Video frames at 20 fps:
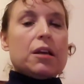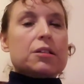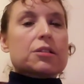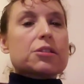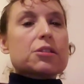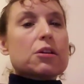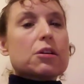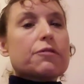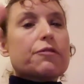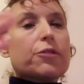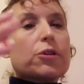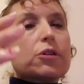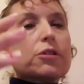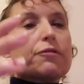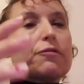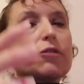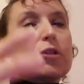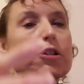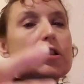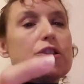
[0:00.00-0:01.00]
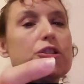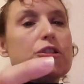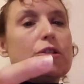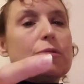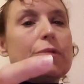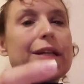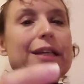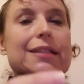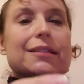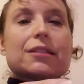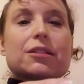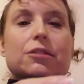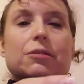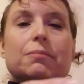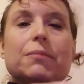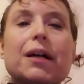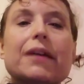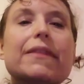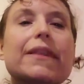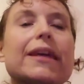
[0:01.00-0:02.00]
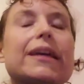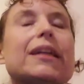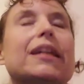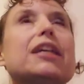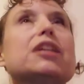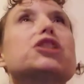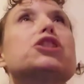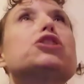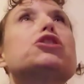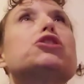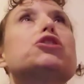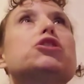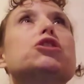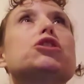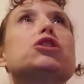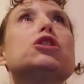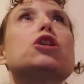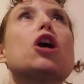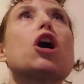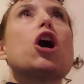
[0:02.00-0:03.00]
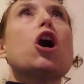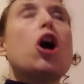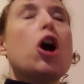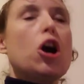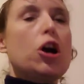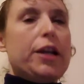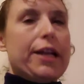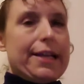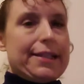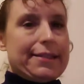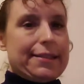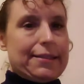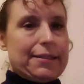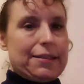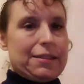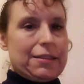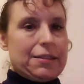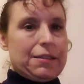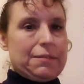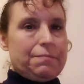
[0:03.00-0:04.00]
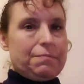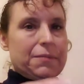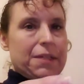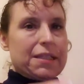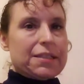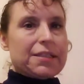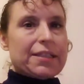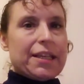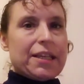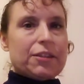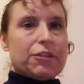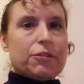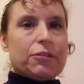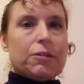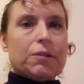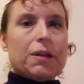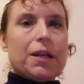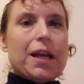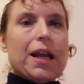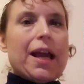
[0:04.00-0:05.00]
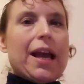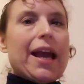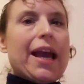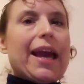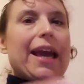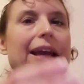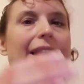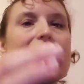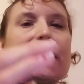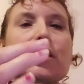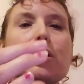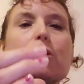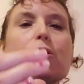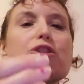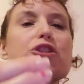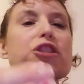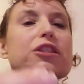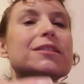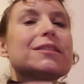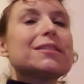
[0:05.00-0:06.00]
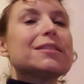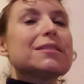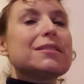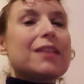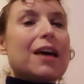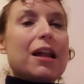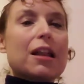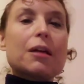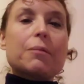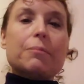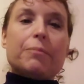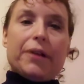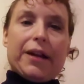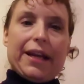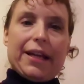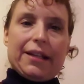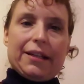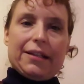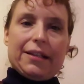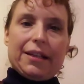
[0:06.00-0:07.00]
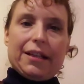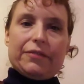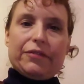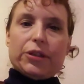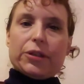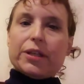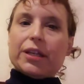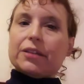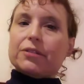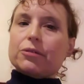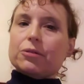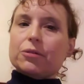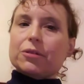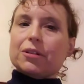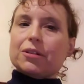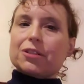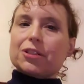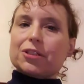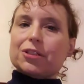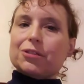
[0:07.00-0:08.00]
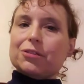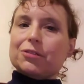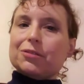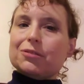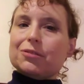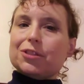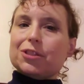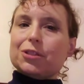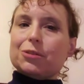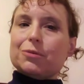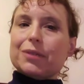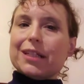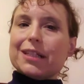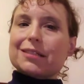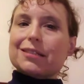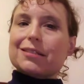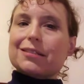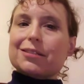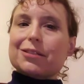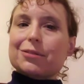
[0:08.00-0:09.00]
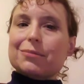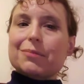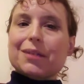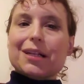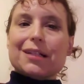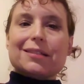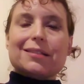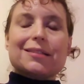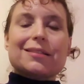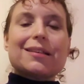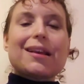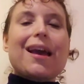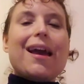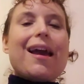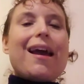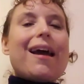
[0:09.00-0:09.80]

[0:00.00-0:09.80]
So for the first two weeks to a month, it is the hardest month to get through. And you should celebrate if you get through those two in two weeks to two months.